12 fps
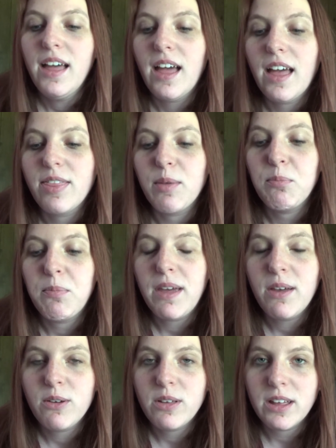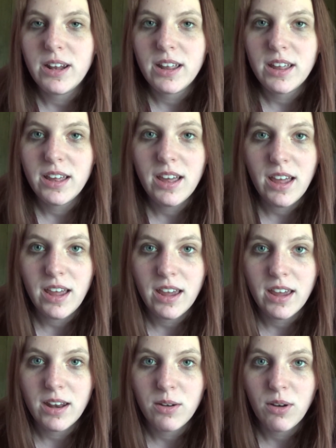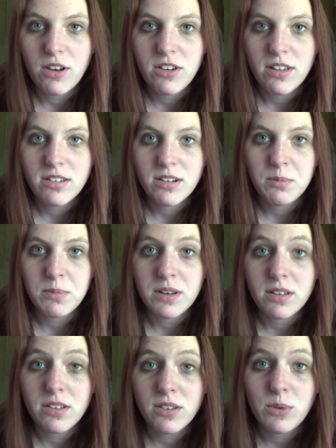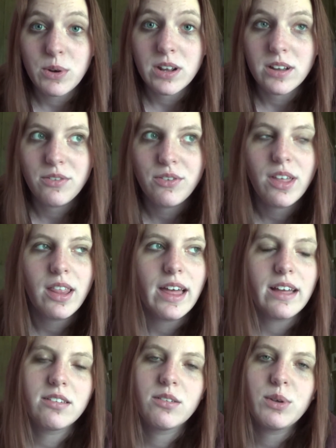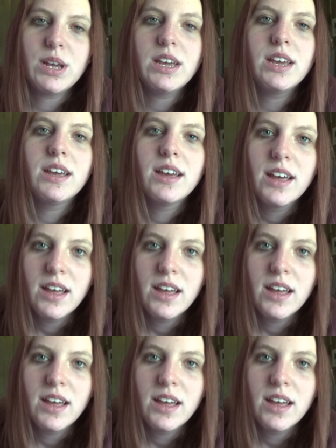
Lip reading: at the Mayo Clinic in Rochester, Minnesota for the last week,